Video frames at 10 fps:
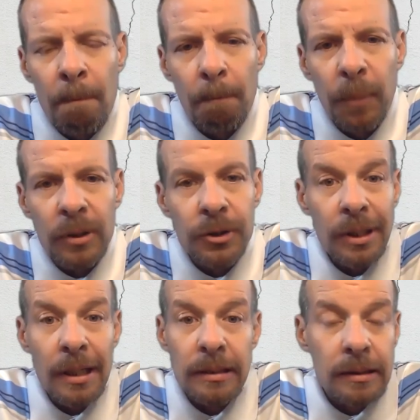But
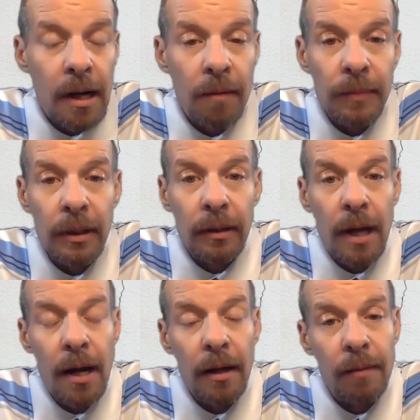she has taught me a
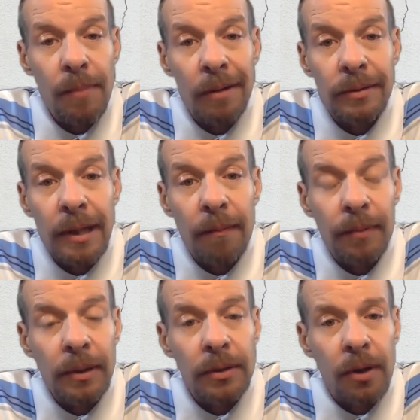lot about
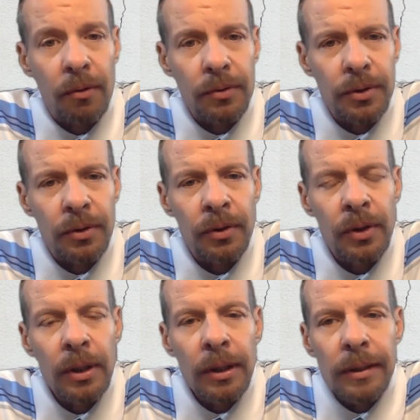Japanese culture.
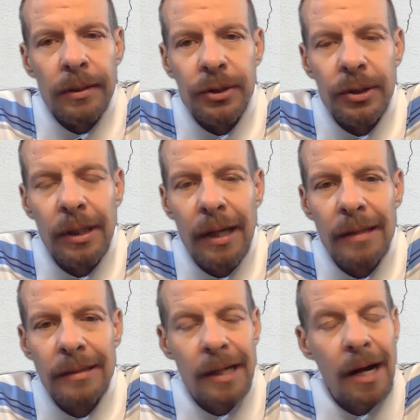She
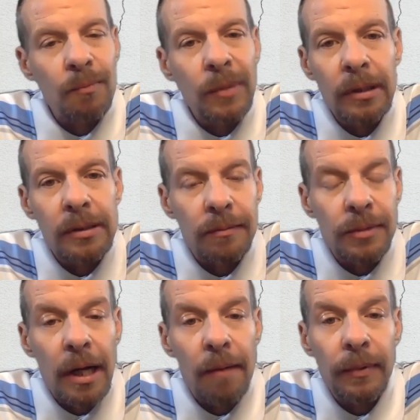has taught me some
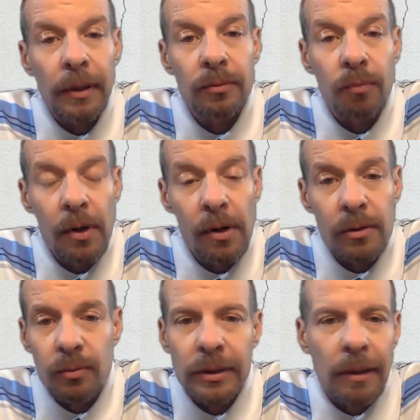Japanese
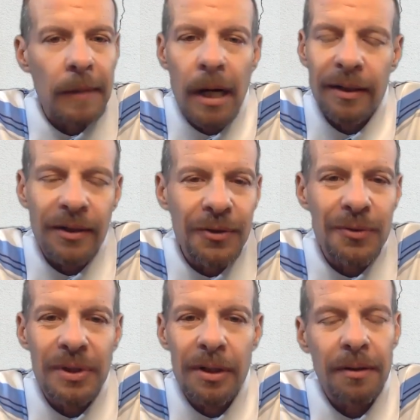words, which I'm not going to
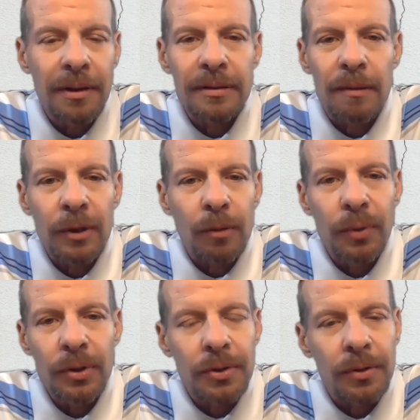use here because I'm going to
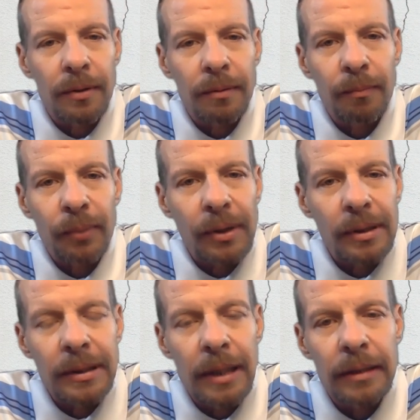butcher the
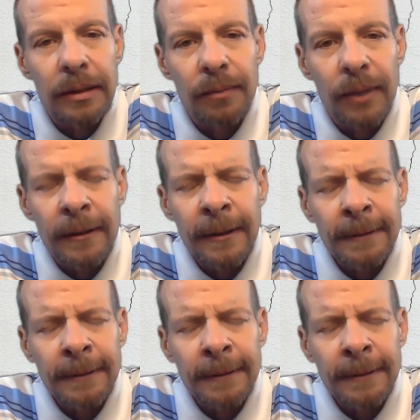pronunciation. But